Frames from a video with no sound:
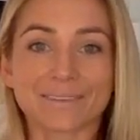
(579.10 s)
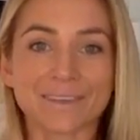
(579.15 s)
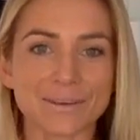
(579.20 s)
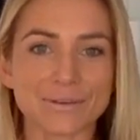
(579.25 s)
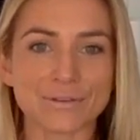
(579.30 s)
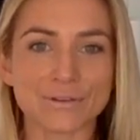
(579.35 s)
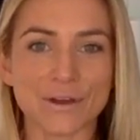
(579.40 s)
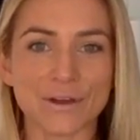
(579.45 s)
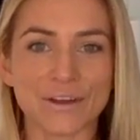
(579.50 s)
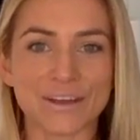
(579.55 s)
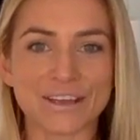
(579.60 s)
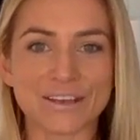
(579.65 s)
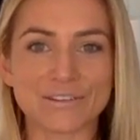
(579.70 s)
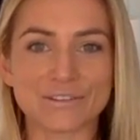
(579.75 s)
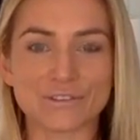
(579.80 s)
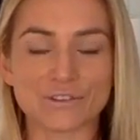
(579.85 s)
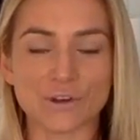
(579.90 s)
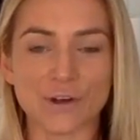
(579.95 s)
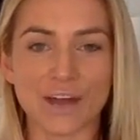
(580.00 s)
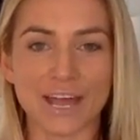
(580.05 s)
So
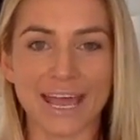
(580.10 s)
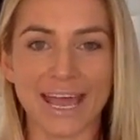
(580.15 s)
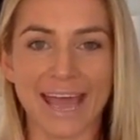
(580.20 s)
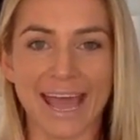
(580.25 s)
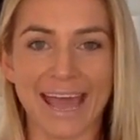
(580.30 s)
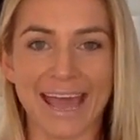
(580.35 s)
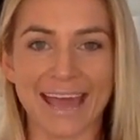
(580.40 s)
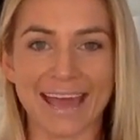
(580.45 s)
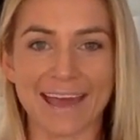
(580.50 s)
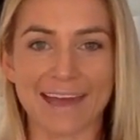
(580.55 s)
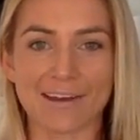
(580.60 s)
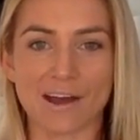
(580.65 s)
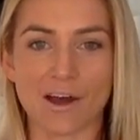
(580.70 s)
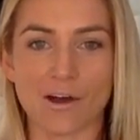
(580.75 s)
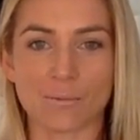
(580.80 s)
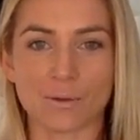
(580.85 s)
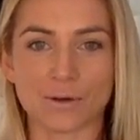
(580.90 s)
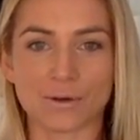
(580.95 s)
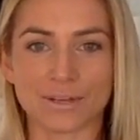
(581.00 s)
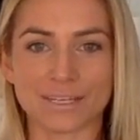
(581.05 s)
enjoy, and
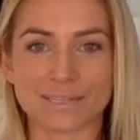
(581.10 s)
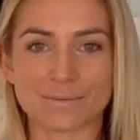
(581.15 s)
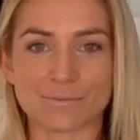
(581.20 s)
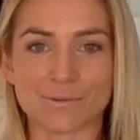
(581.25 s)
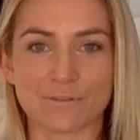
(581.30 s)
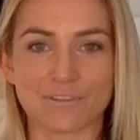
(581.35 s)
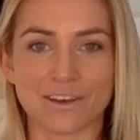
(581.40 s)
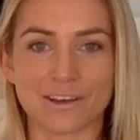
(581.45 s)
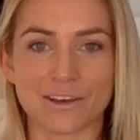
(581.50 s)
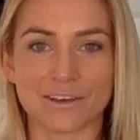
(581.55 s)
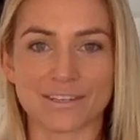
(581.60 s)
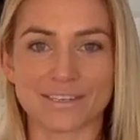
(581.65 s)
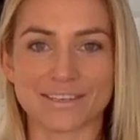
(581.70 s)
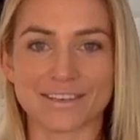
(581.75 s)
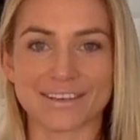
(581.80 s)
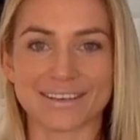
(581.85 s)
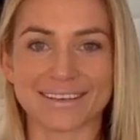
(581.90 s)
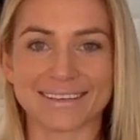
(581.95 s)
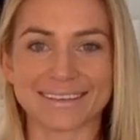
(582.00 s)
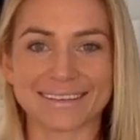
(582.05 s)
I'll be doing some more videos
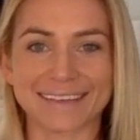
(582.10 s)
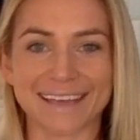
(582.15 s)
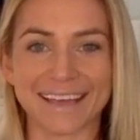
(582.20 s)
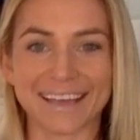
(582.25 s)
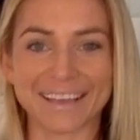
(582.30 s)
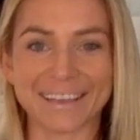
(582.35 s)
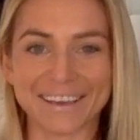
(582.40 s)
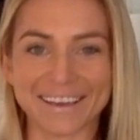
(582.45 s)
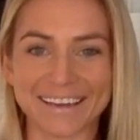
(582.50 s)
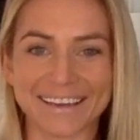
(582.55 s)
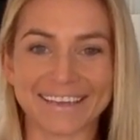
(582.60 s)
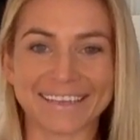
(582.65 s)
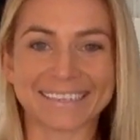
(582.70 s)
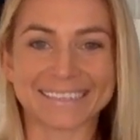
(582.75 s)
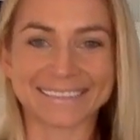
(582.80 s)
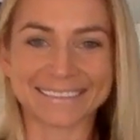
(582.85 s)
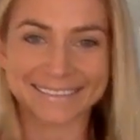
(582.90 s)
soon. Thank you.